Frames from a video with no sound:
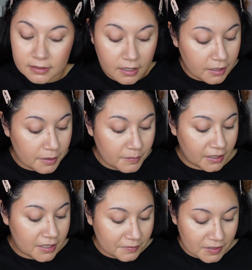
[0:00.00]
I'm
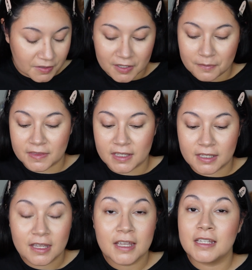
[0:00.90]
gonna have to look up
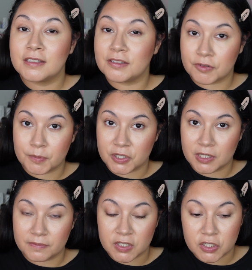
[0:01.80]
the description
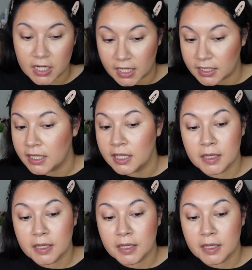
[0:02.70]
of this shade,